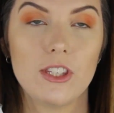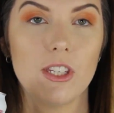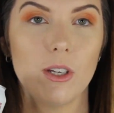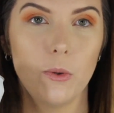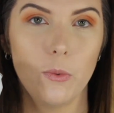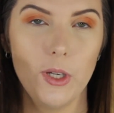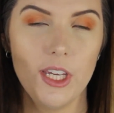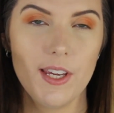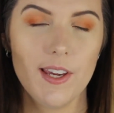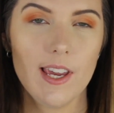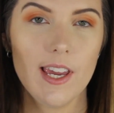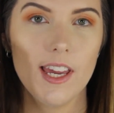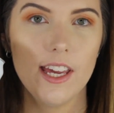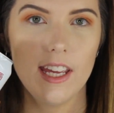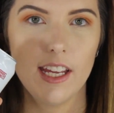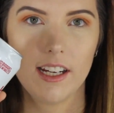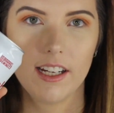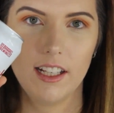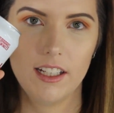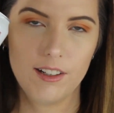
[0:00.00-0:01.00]
So we
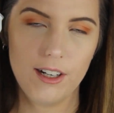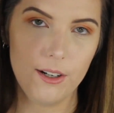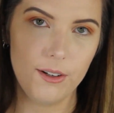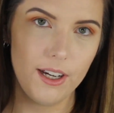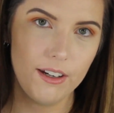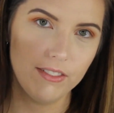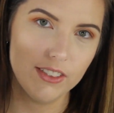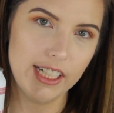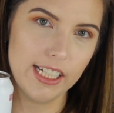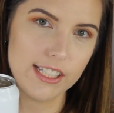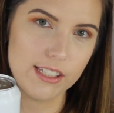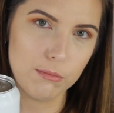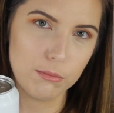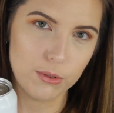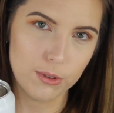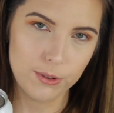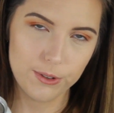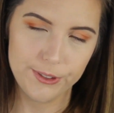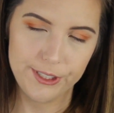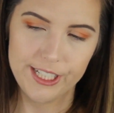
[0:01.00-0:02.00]
in Colorado have lots of
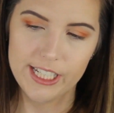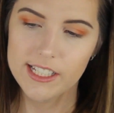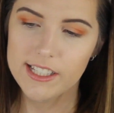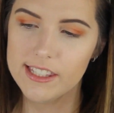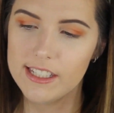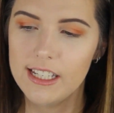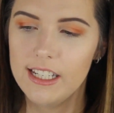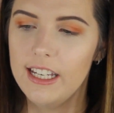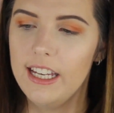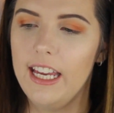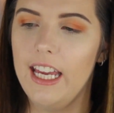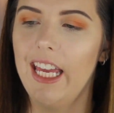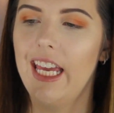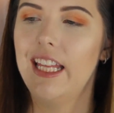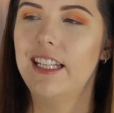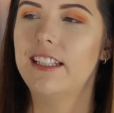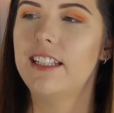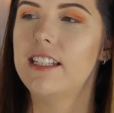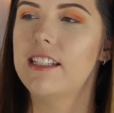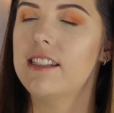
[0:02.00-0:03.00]
breweries
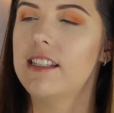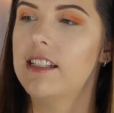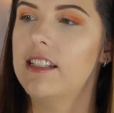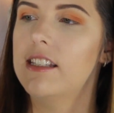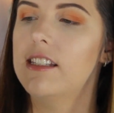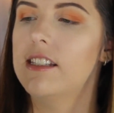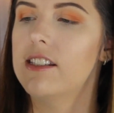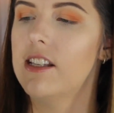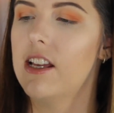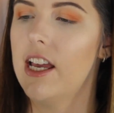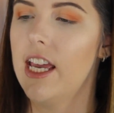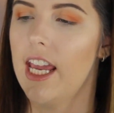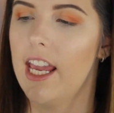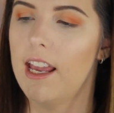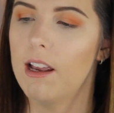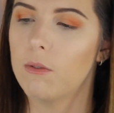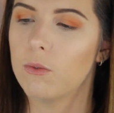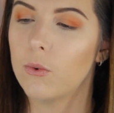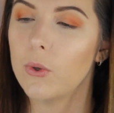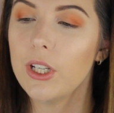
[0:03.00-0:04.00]
and this is
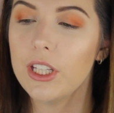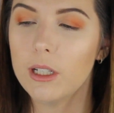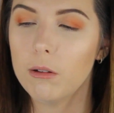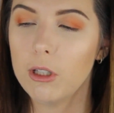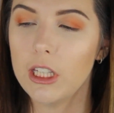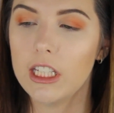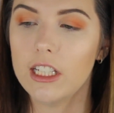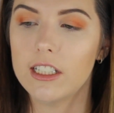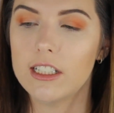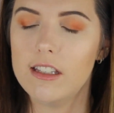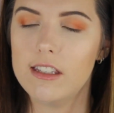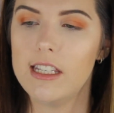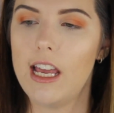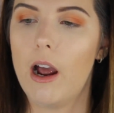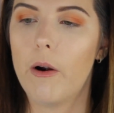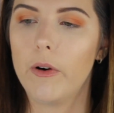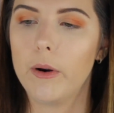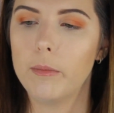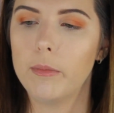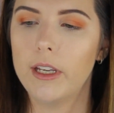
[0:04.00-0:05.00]
a really, really good
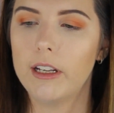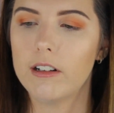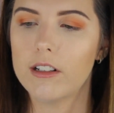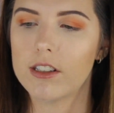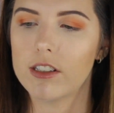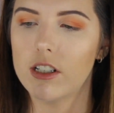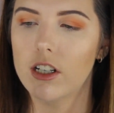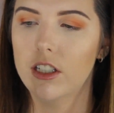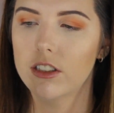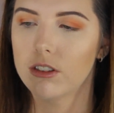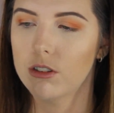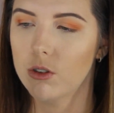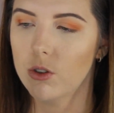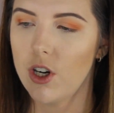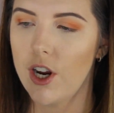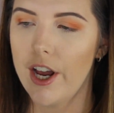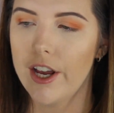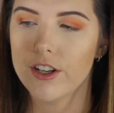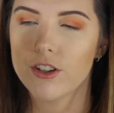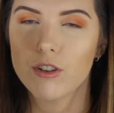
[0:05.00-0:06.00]
sour beer. It's called
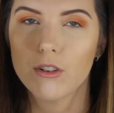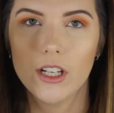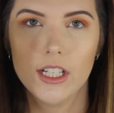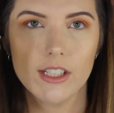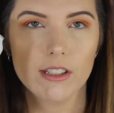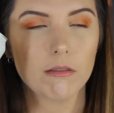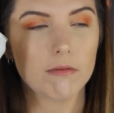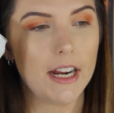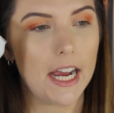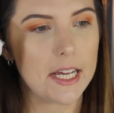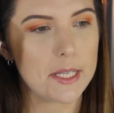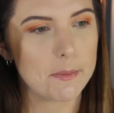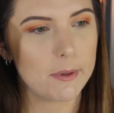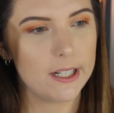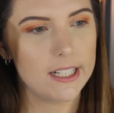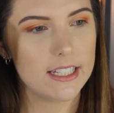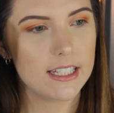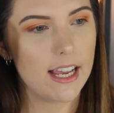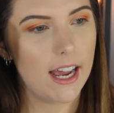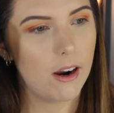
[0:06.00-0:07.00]
Crush. It's a
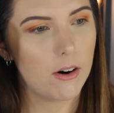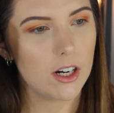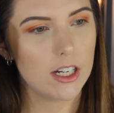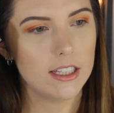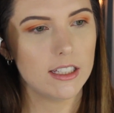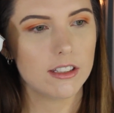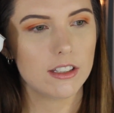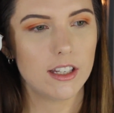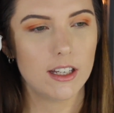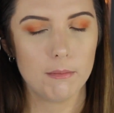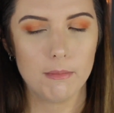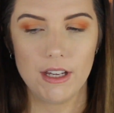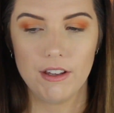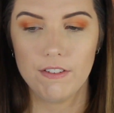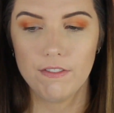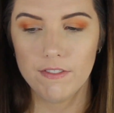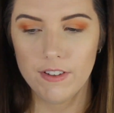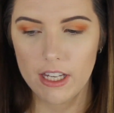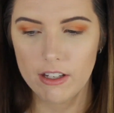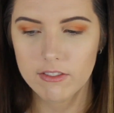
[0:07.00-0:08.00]
raspberry sour. These are like my
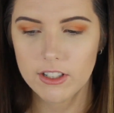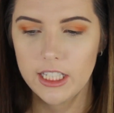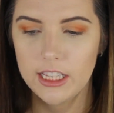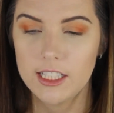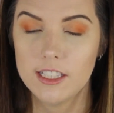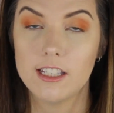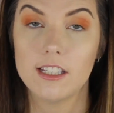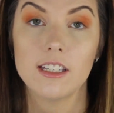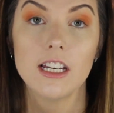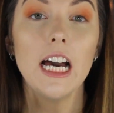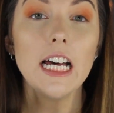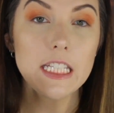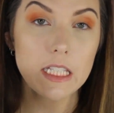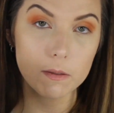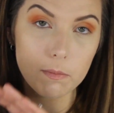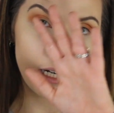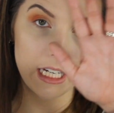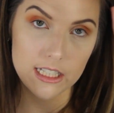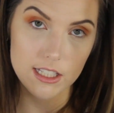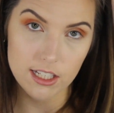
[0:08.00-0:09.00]
favorite. This is not
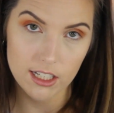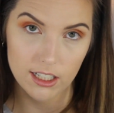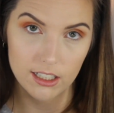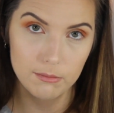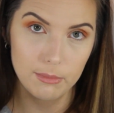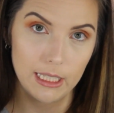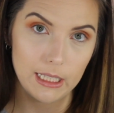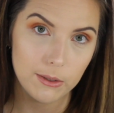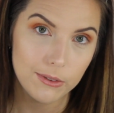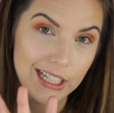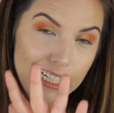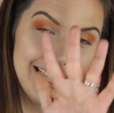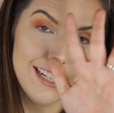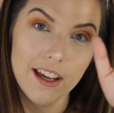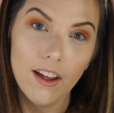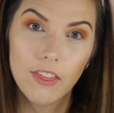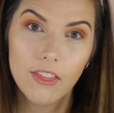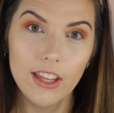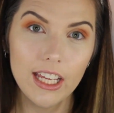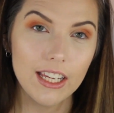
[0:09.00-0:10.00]
sponsored, by the way.
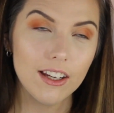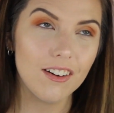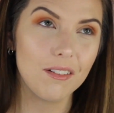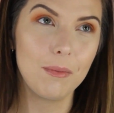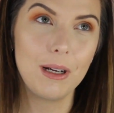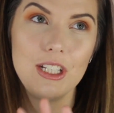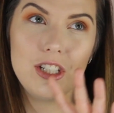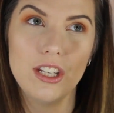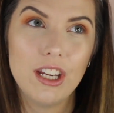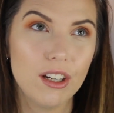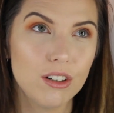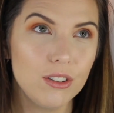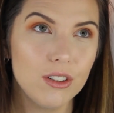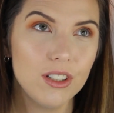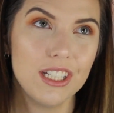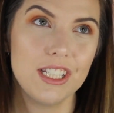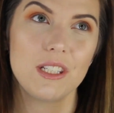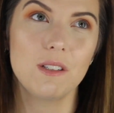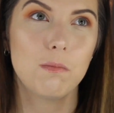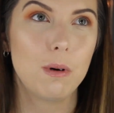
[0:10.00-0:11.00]
Nothing on my
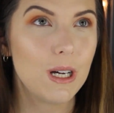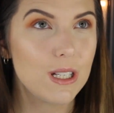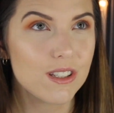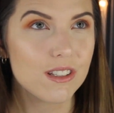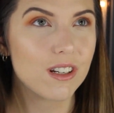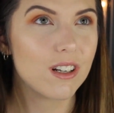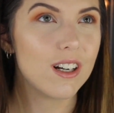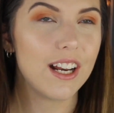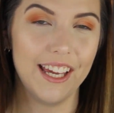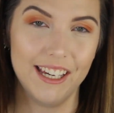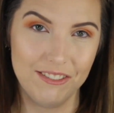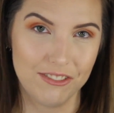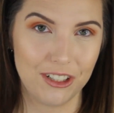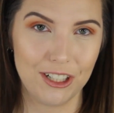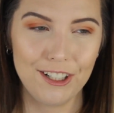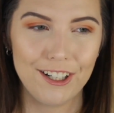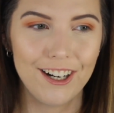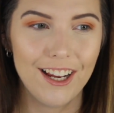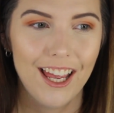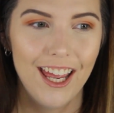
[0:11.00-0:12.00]
channel is sponsored
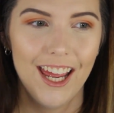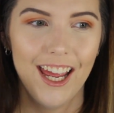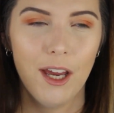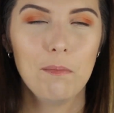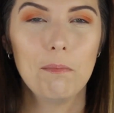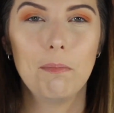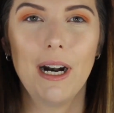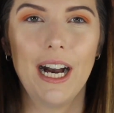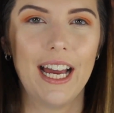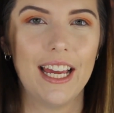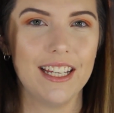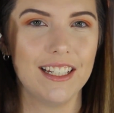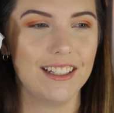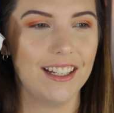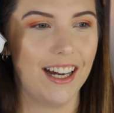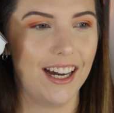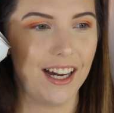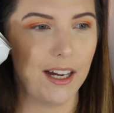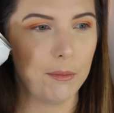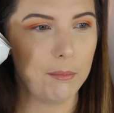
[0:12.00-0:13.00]
ever, but
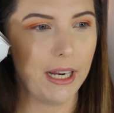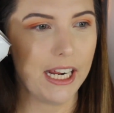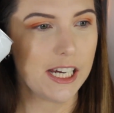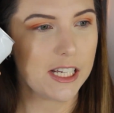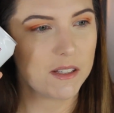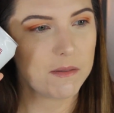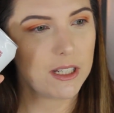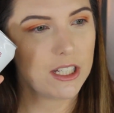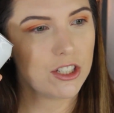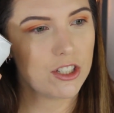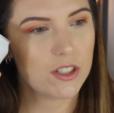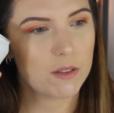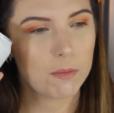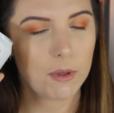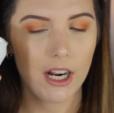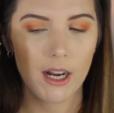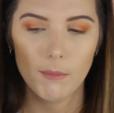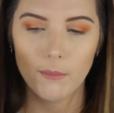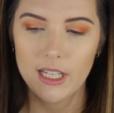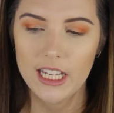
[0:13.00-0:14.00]
uh, my husband just
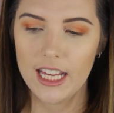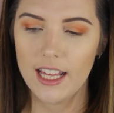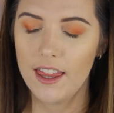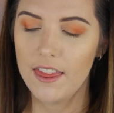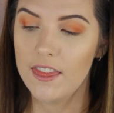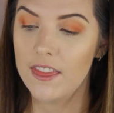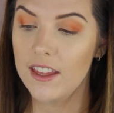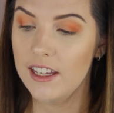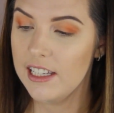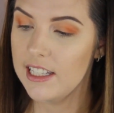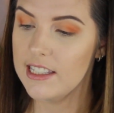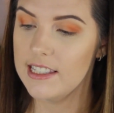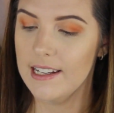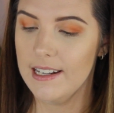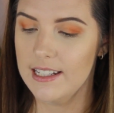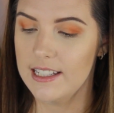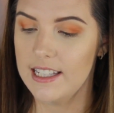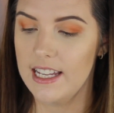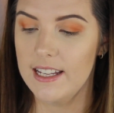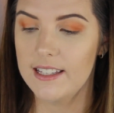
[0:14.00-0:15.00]
brought me this.
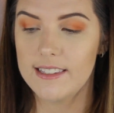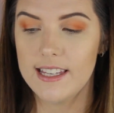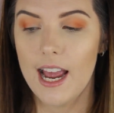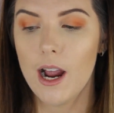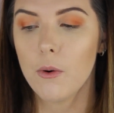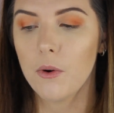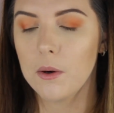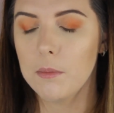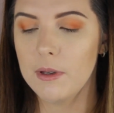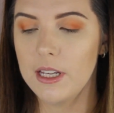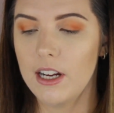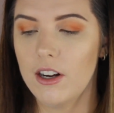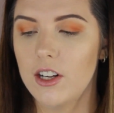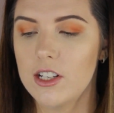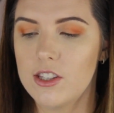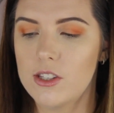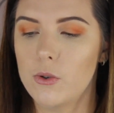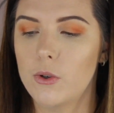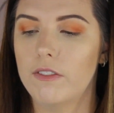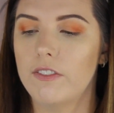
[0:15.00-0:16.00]
It is a sour
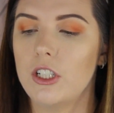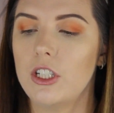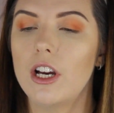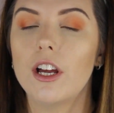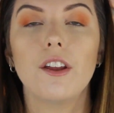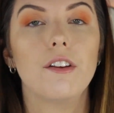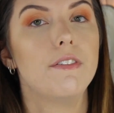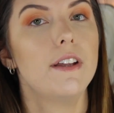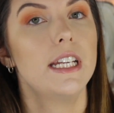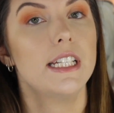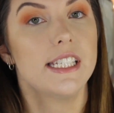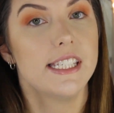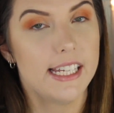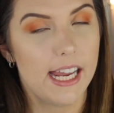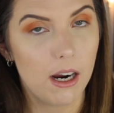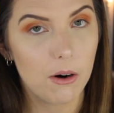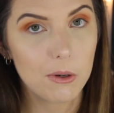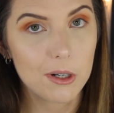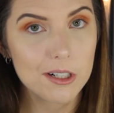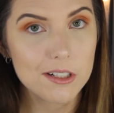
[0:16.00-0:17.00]
beer. So if you're not a fan of
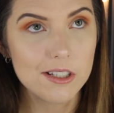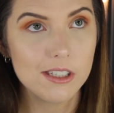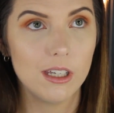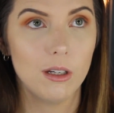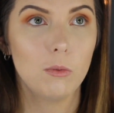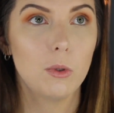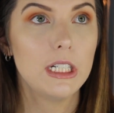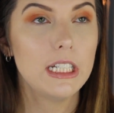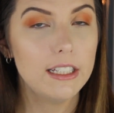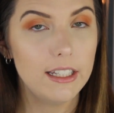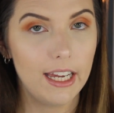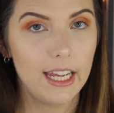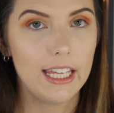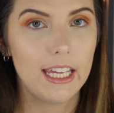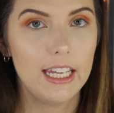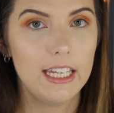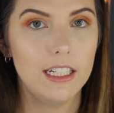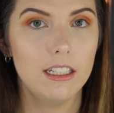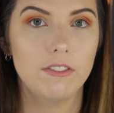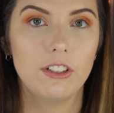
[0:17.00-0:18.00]
sours, you wouldn't
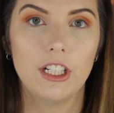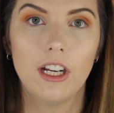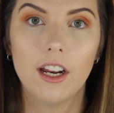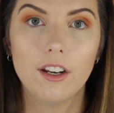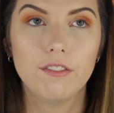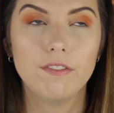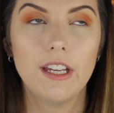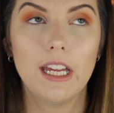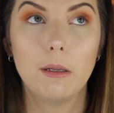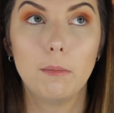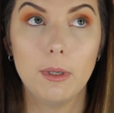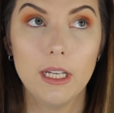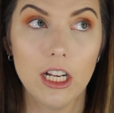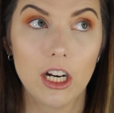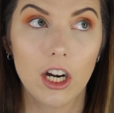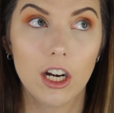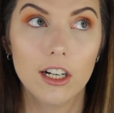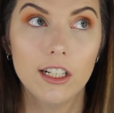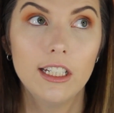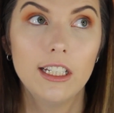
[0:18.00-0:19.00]
like it. And if you're not a fan of
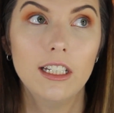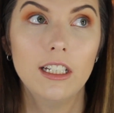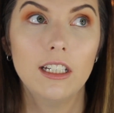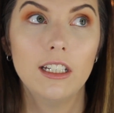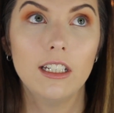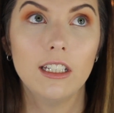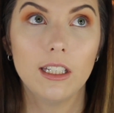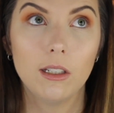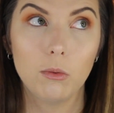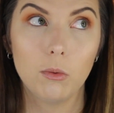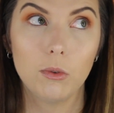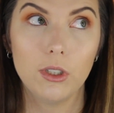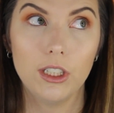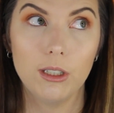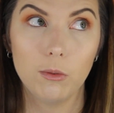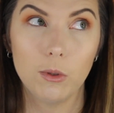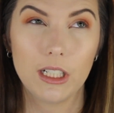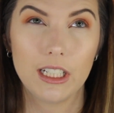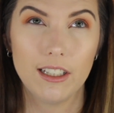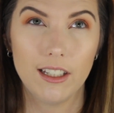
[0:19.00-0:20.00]
beer, you,
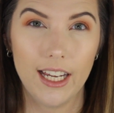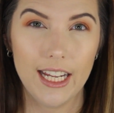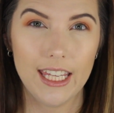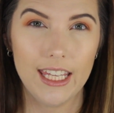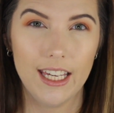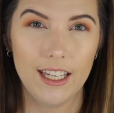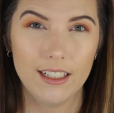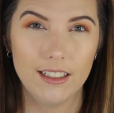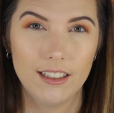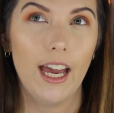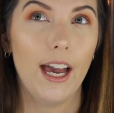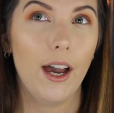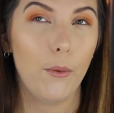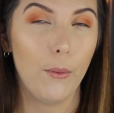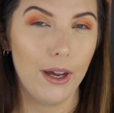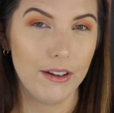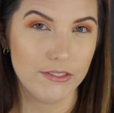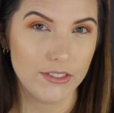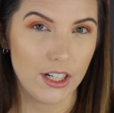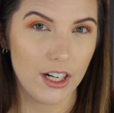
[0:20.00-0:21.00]
you wouldn't like it.
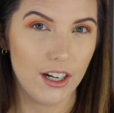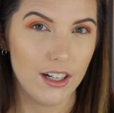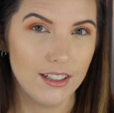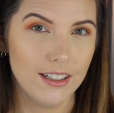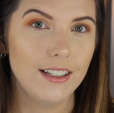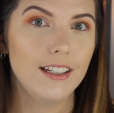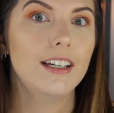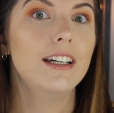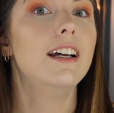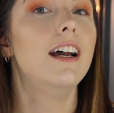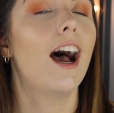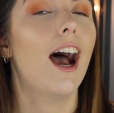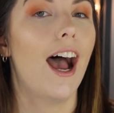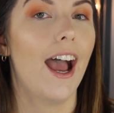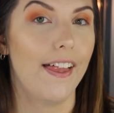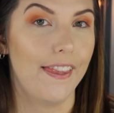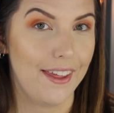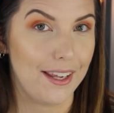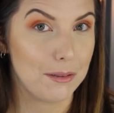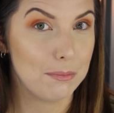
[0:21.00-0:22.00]
However,
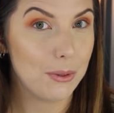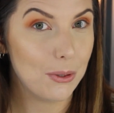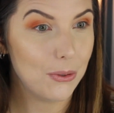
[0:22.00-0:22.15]
I like